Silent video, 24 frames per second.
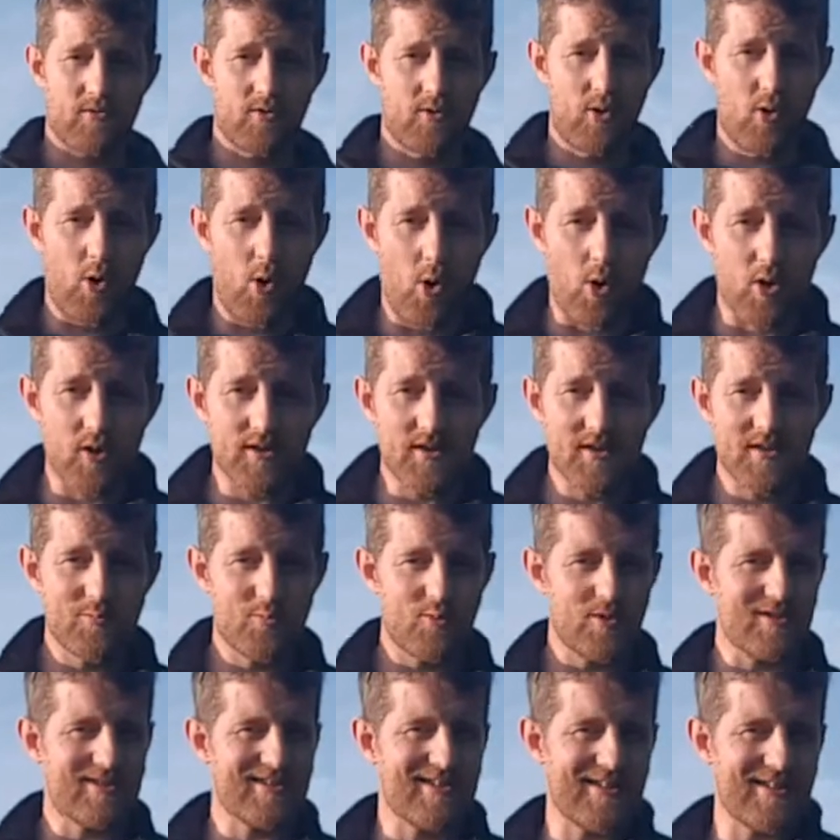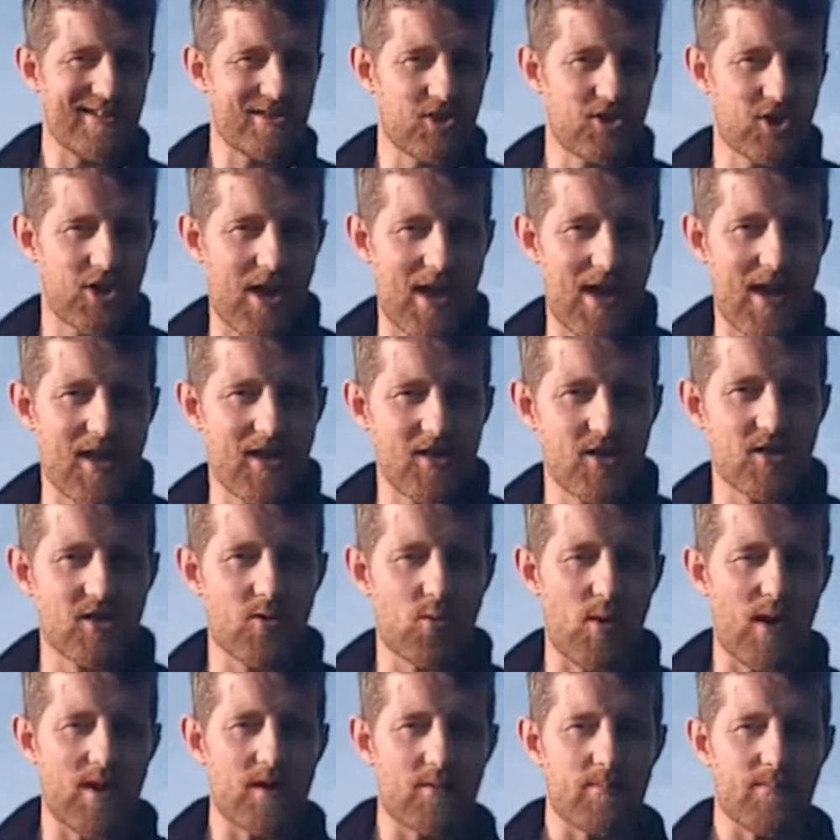Of course, we see a change in the
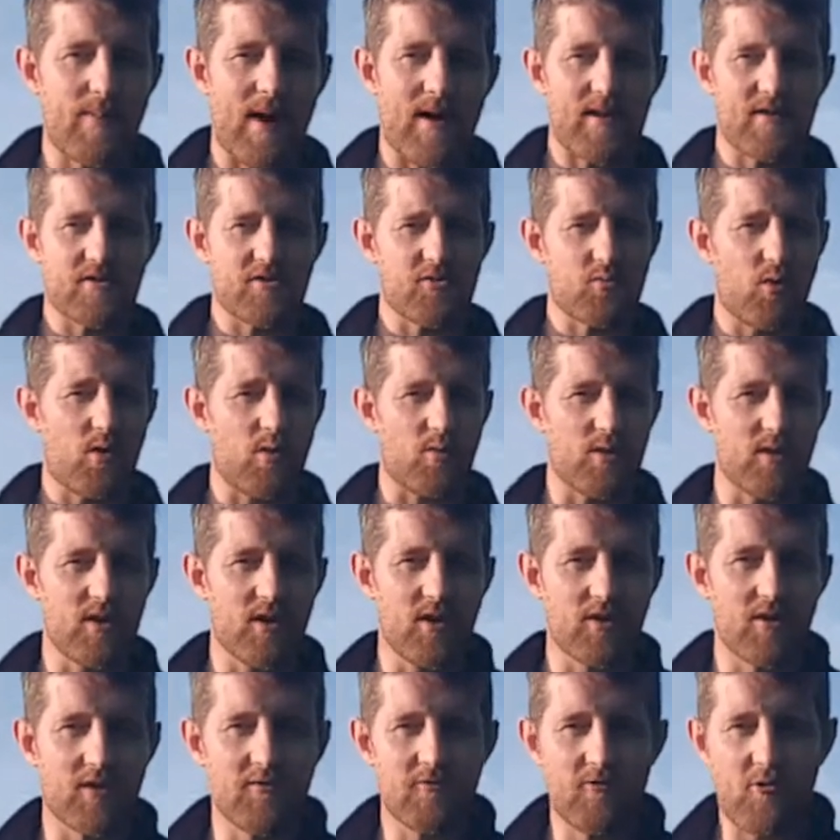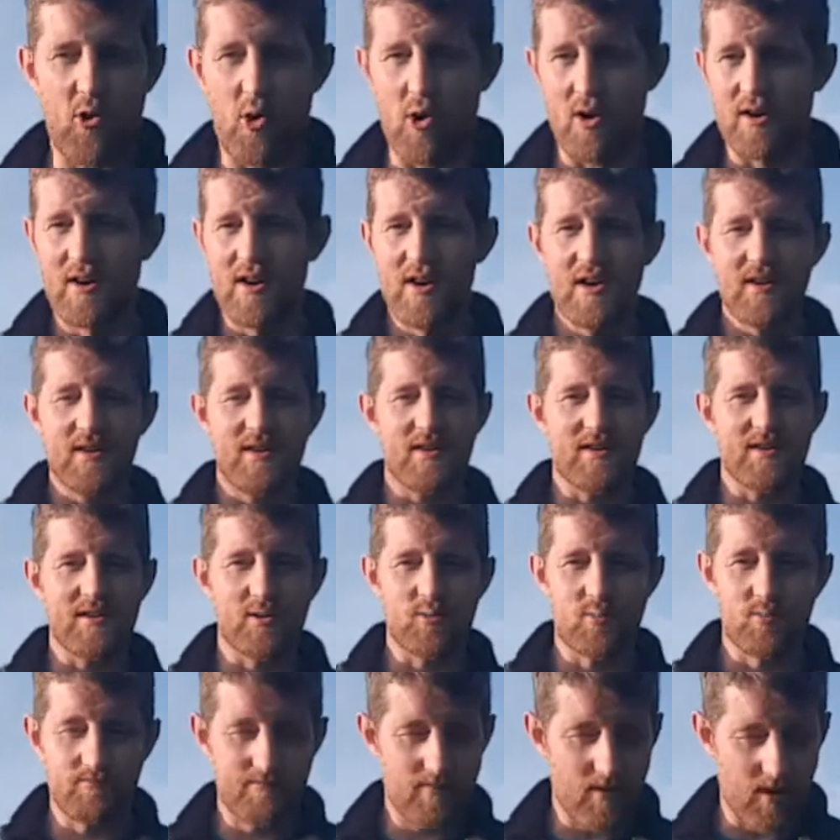weather patterns. What we're looking for
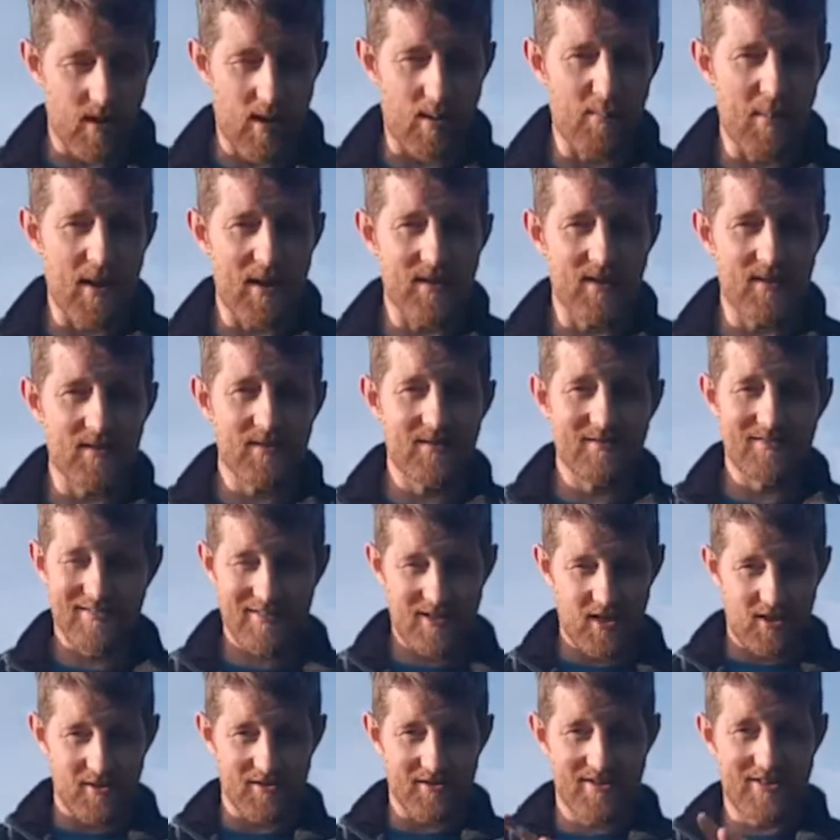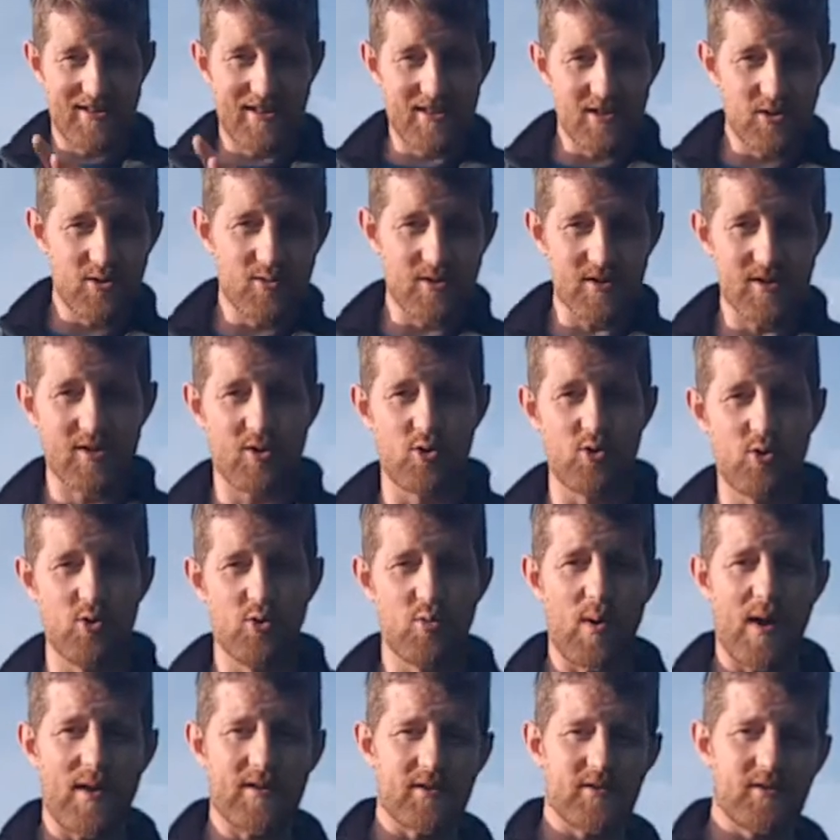is a continuous cool
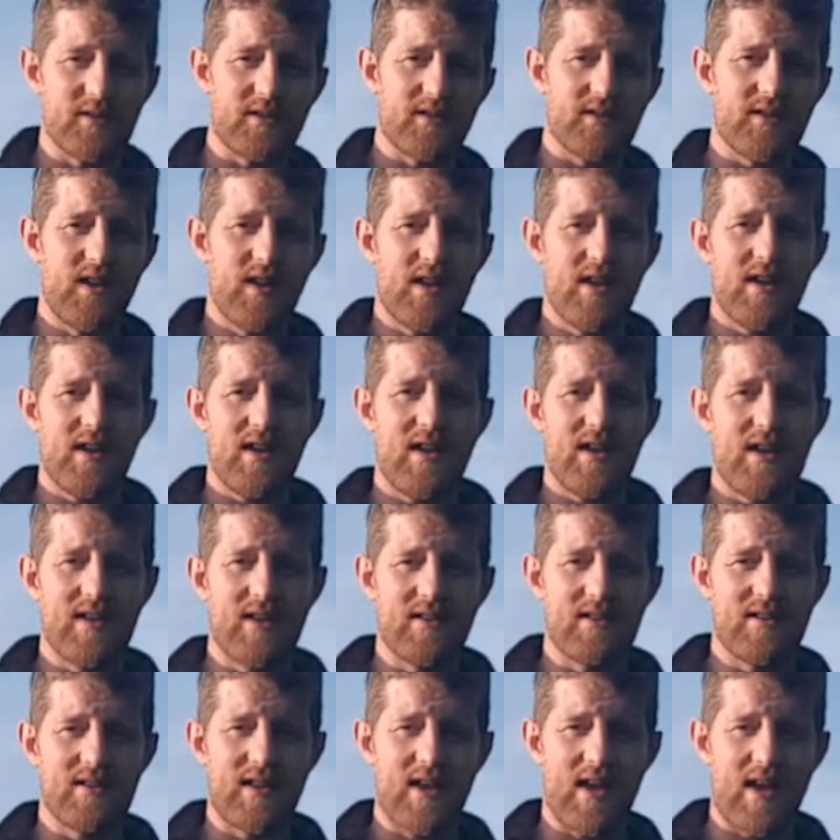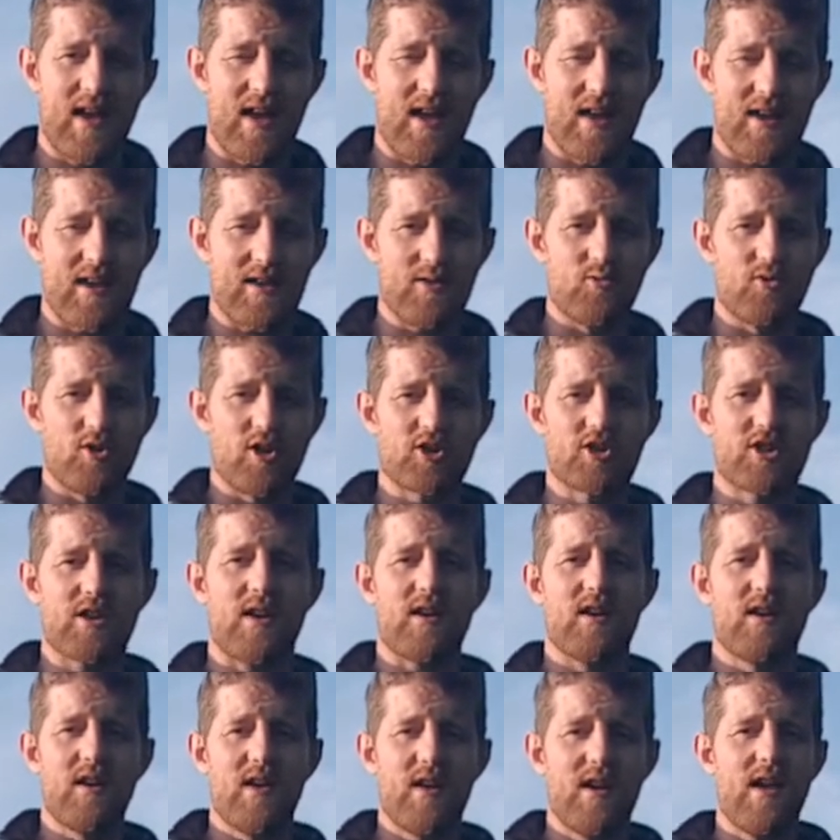weather in
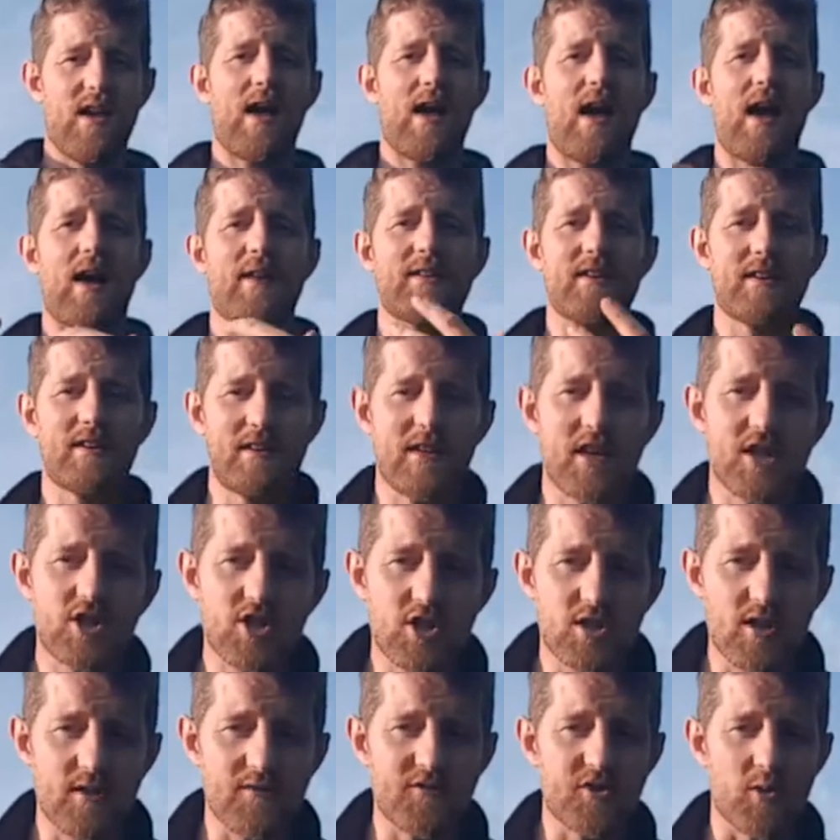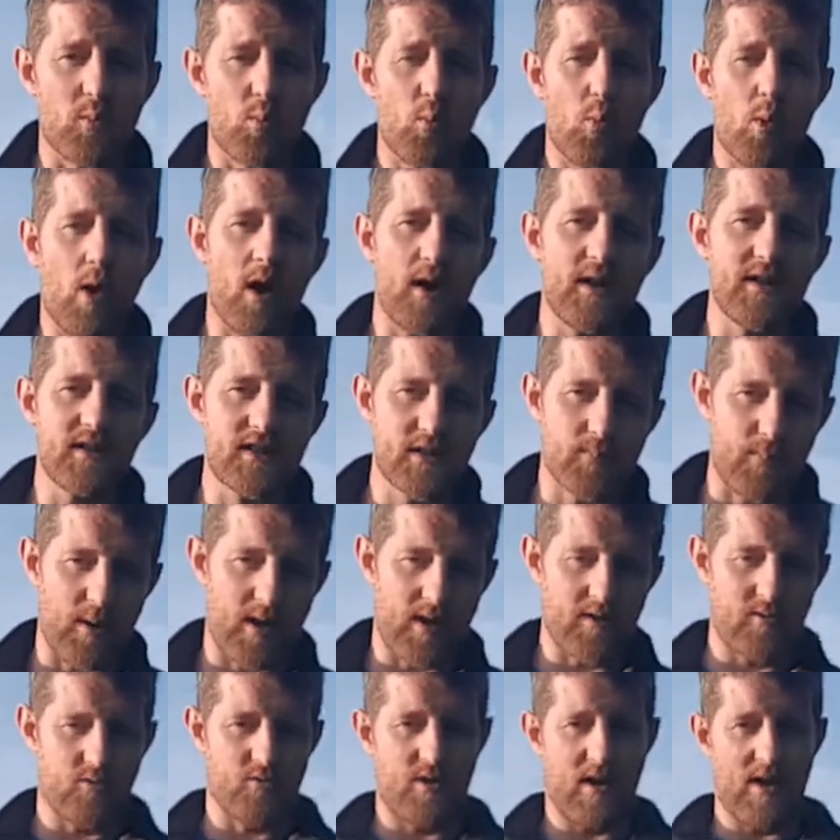Russia, and the addition of some
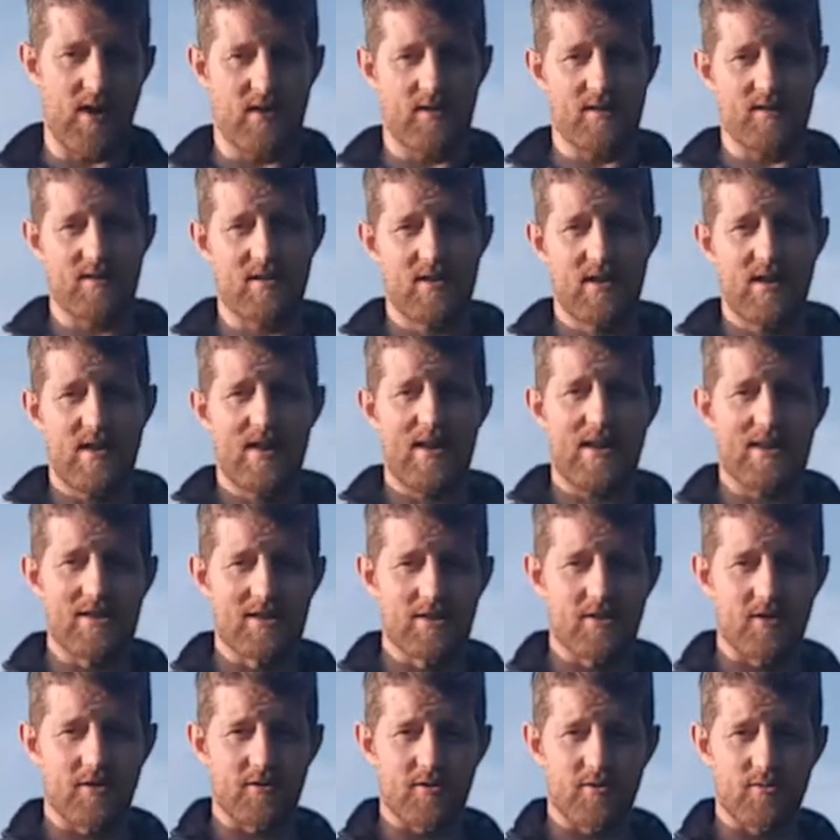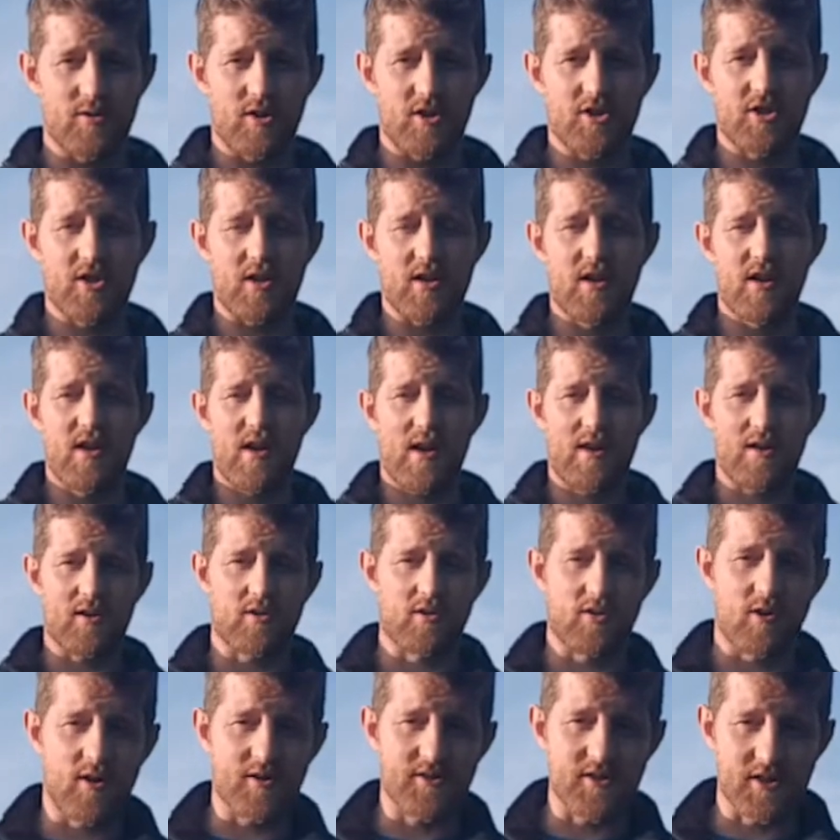widespread rains in southern Russia and
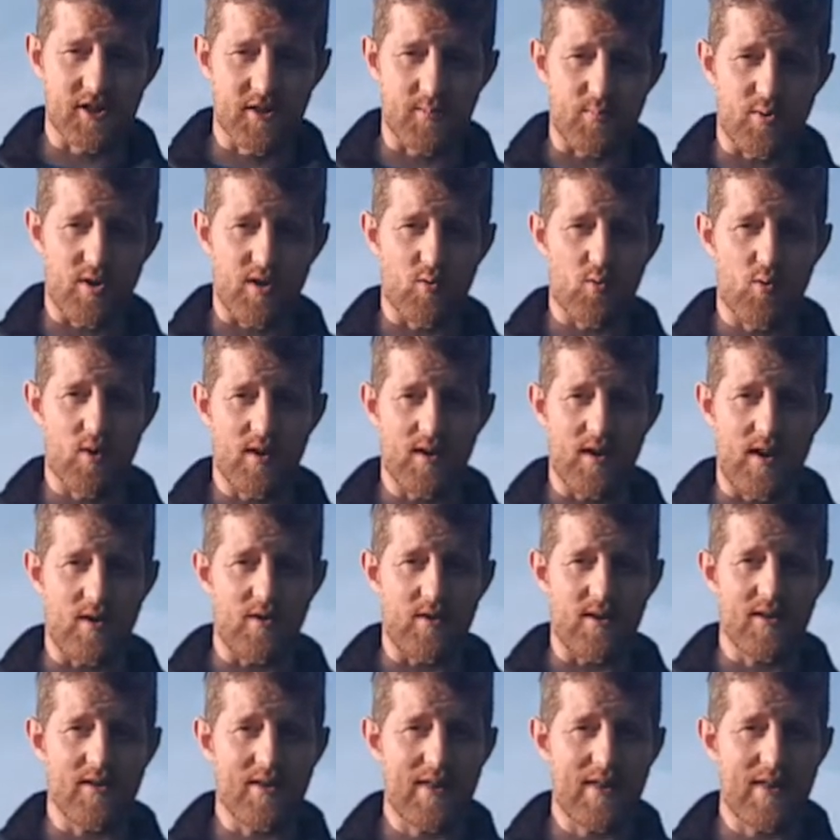across the spring wheat area.